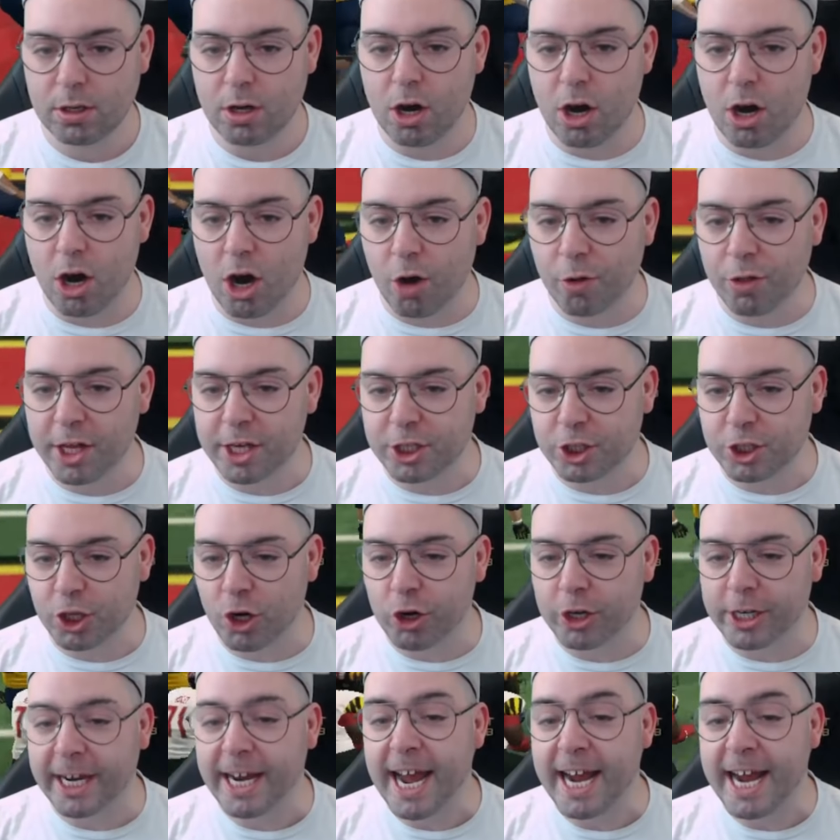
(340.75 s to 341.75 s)
Oh, the
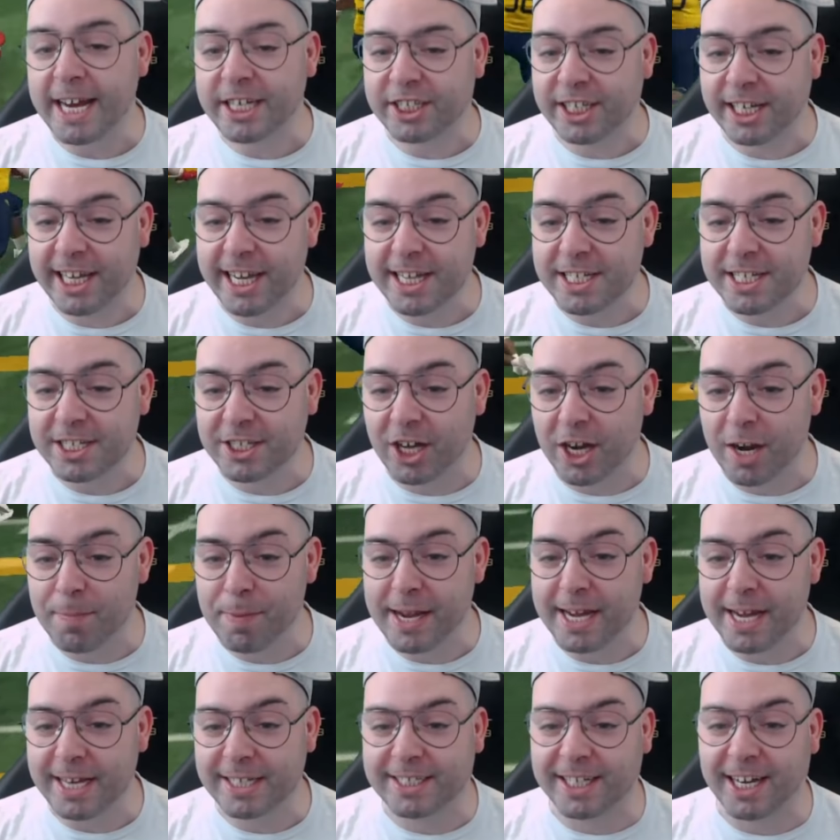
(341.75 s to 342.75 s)
It actually is going to
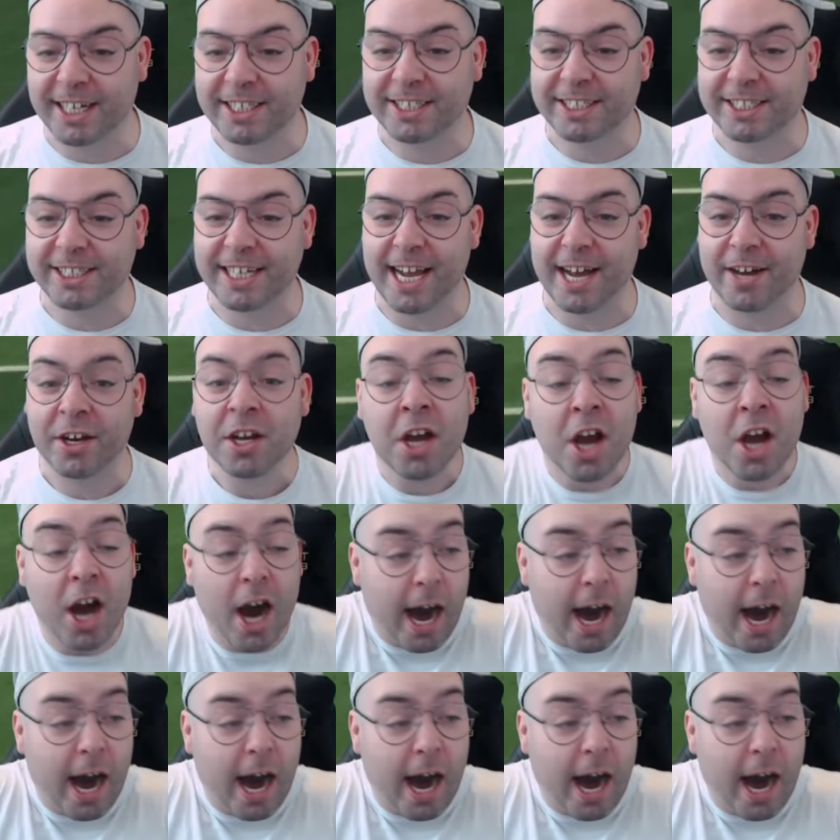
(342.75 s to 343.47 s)
be a touchdown.